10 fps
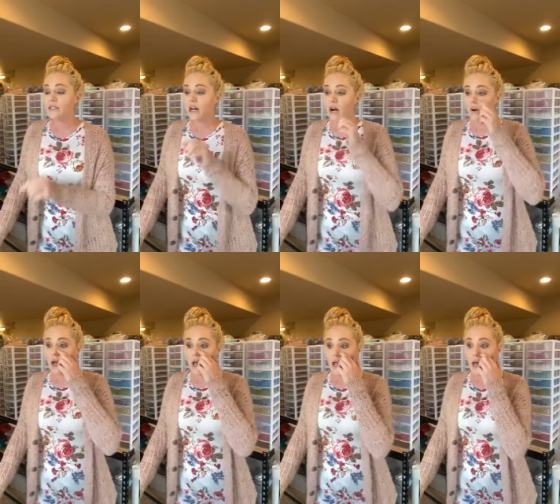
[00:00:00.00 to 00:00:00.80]
So,
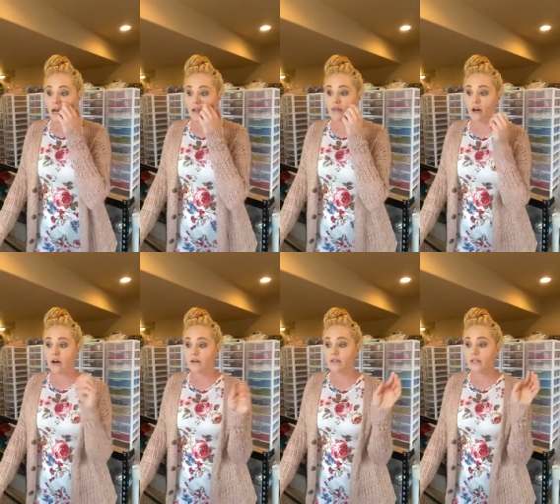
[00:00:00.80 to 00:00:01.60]
and
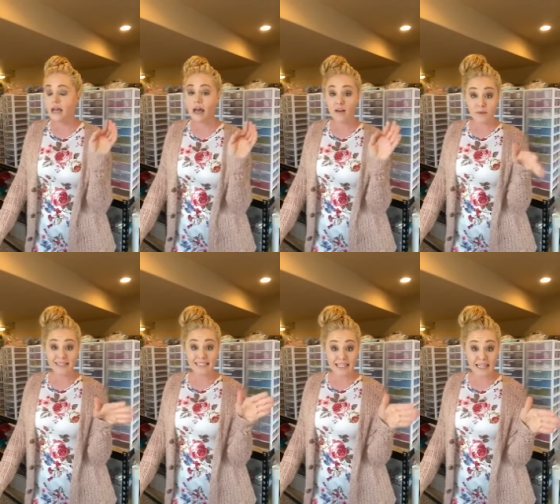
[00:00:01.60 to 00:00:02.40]
those have been
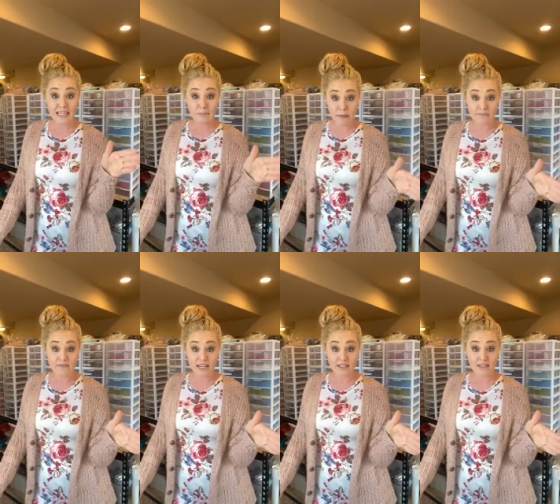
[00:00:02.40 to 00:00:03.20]
sitting in
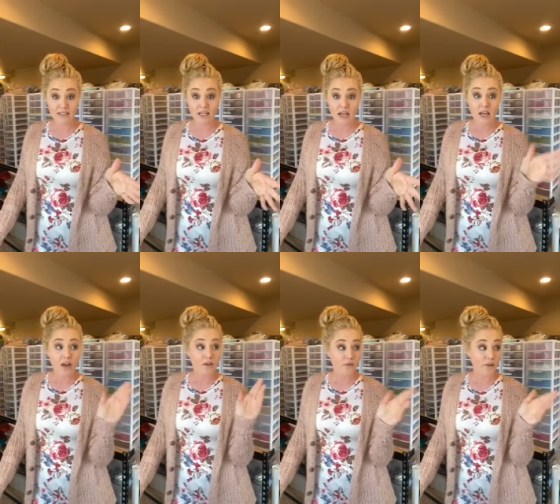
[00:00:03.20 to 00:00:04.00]
Memphis
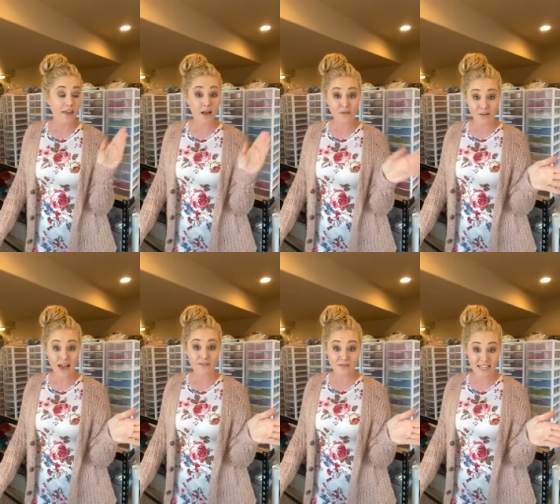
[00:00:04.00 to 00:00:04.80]
for like
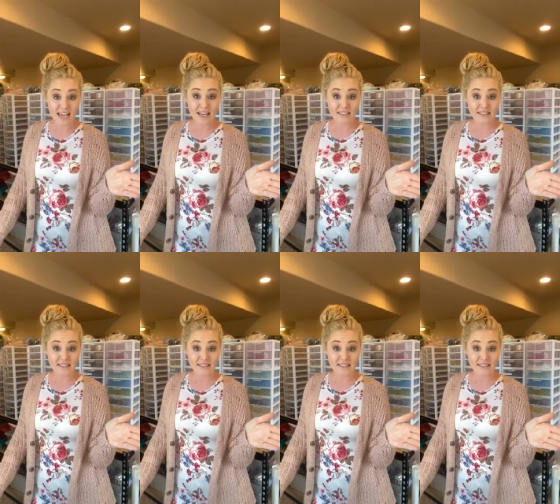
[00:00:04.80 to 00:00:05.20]
five days.